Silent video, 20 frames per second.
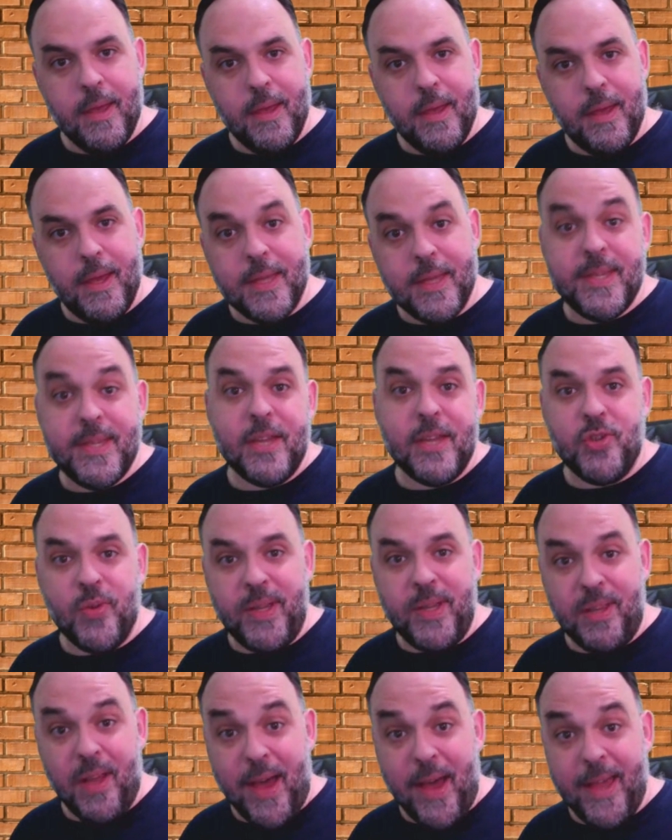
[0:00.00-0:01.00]
Essentially,
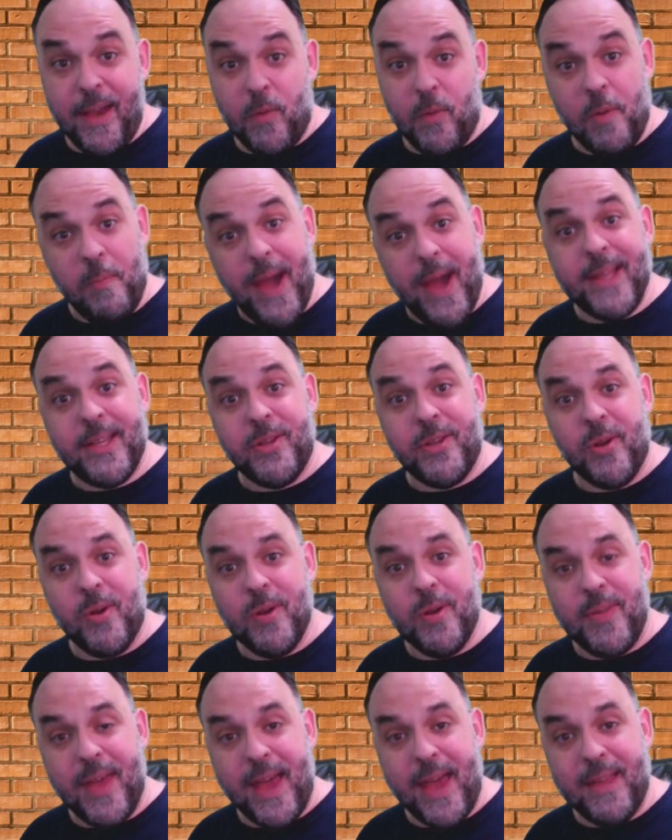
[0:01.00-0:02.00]
Nia reminded
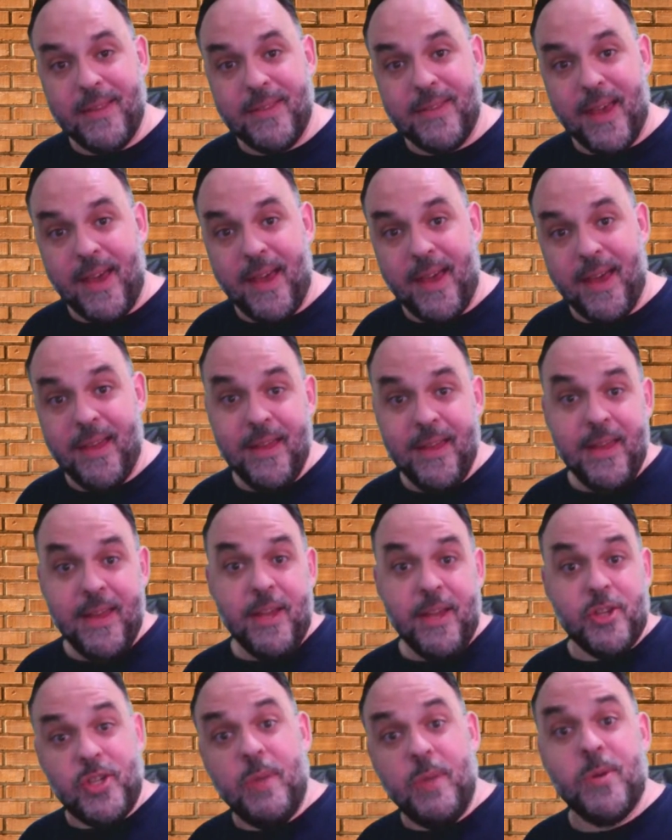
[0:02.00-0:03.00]
her that
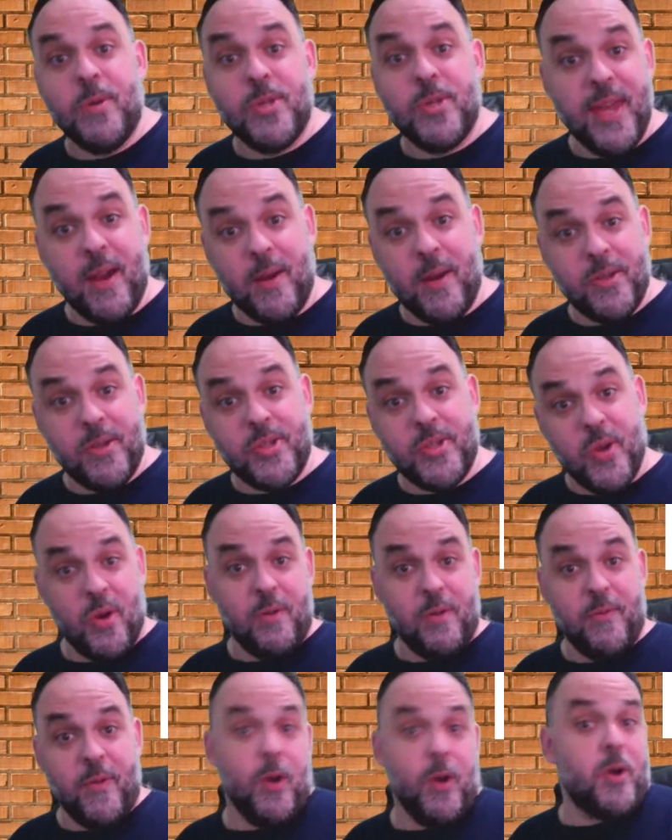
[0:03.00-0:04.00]
she was there to
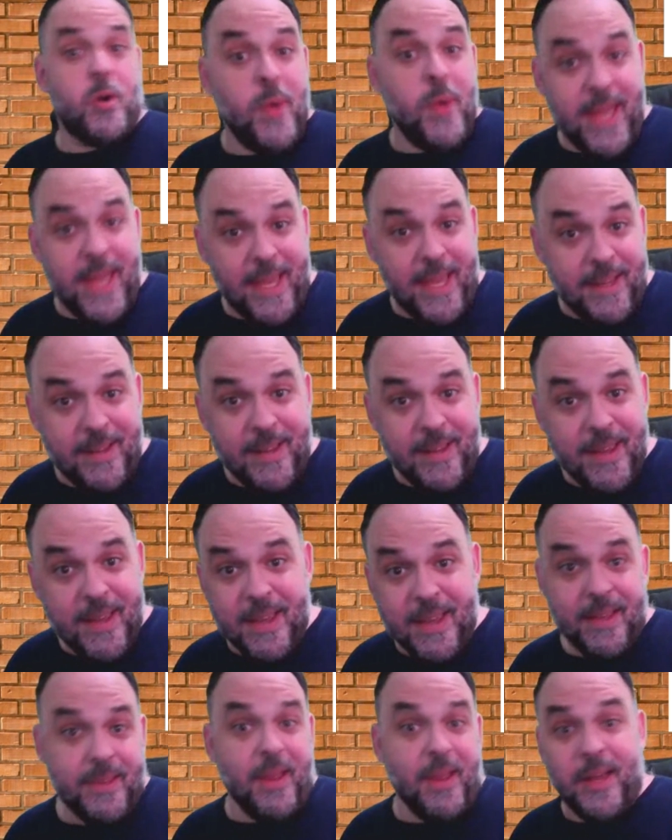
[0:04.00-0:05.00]
serve her
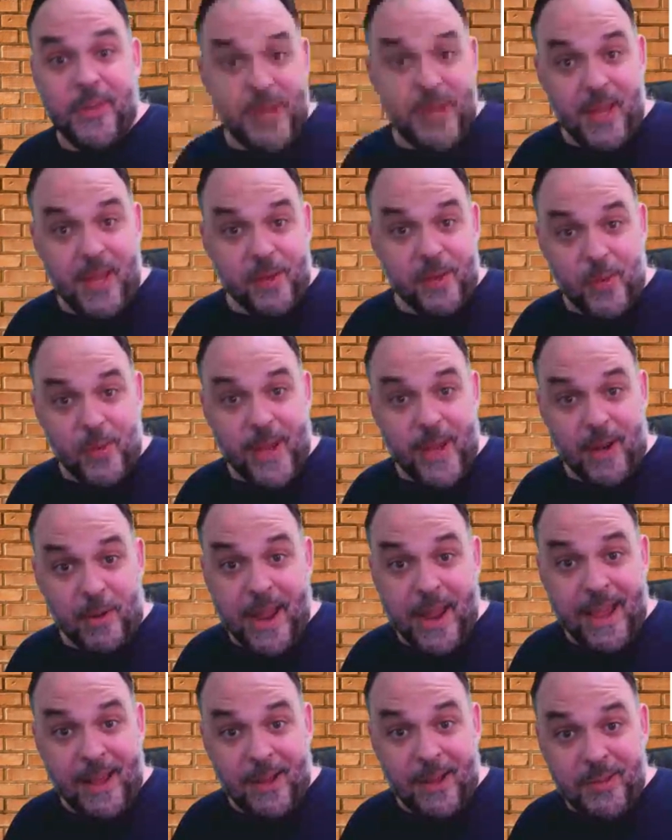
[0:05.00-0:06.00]
queen, not the other way
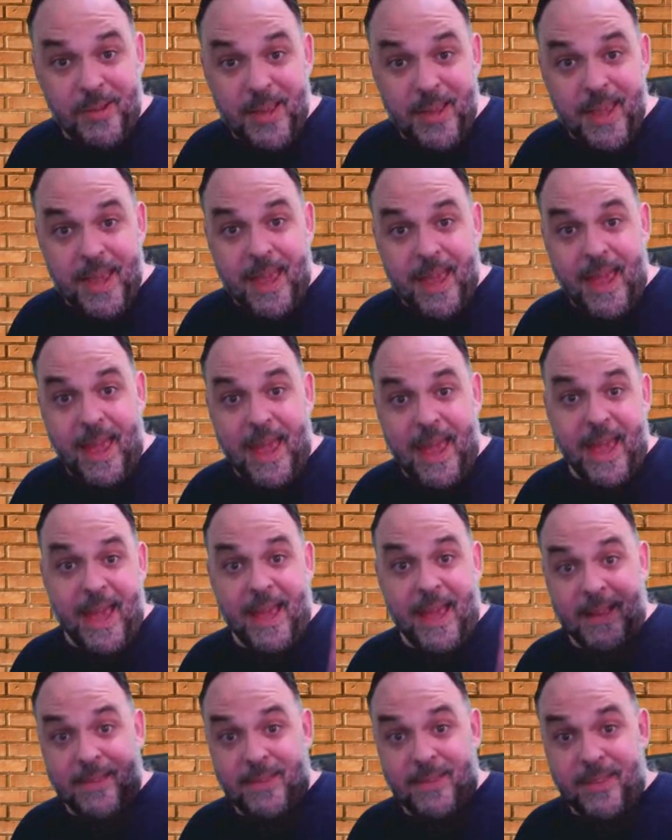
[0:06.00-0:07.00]
around,
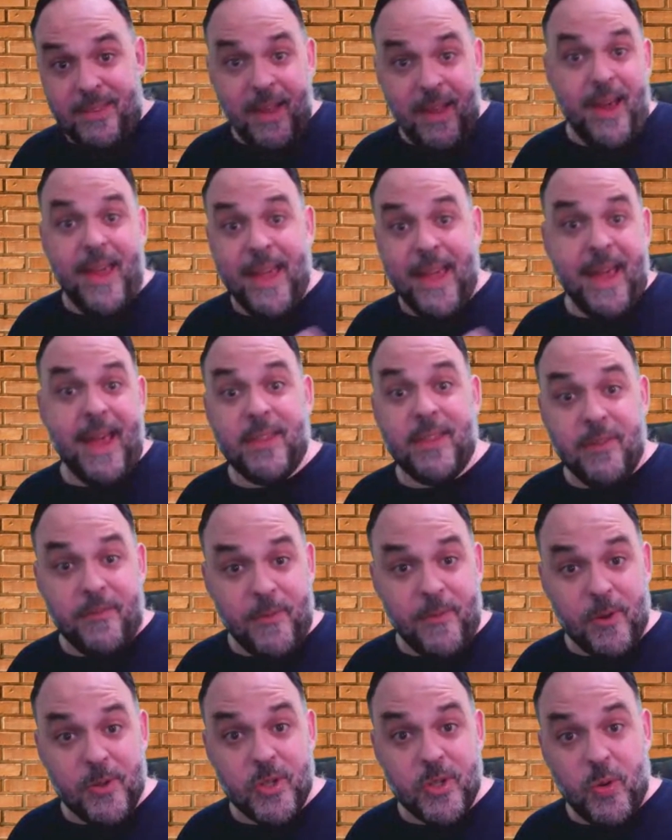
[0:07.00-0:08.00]
and Nia had the
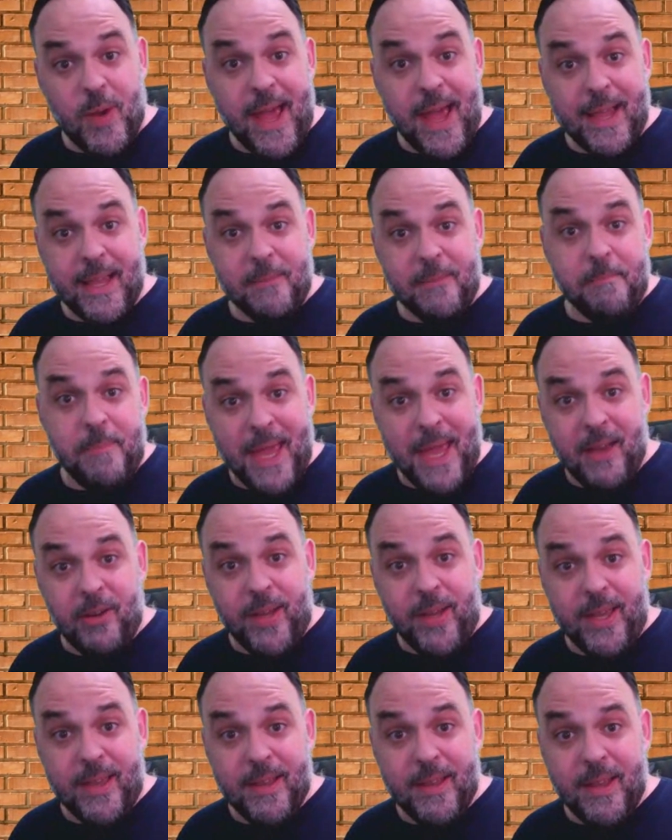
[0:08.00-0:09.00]
first crack at
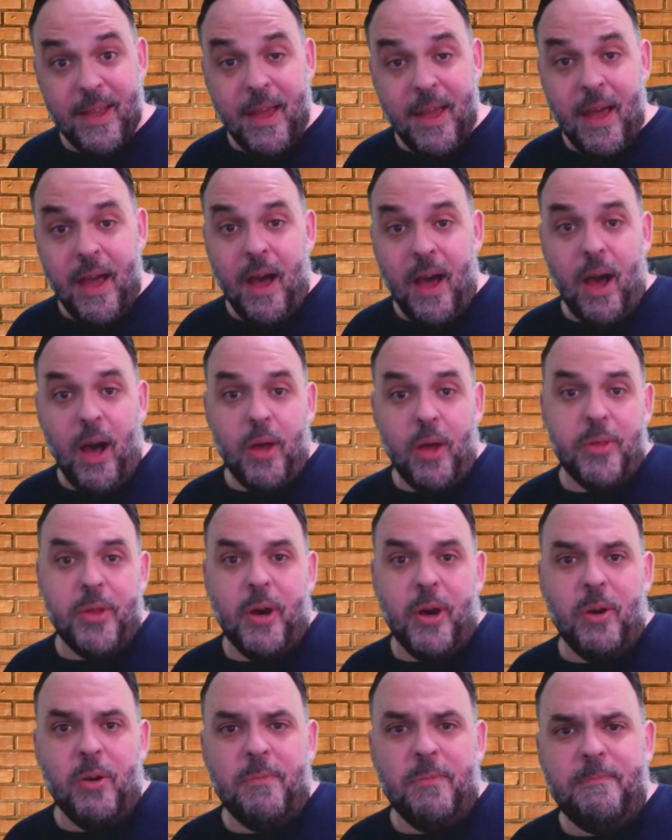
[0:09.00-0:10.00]
Bayley.
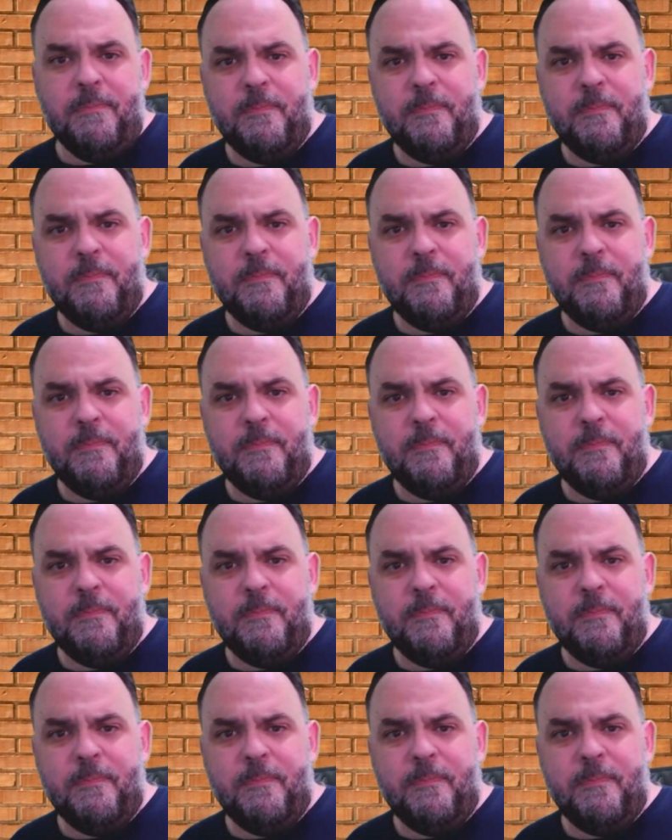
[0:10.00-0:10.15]
Although,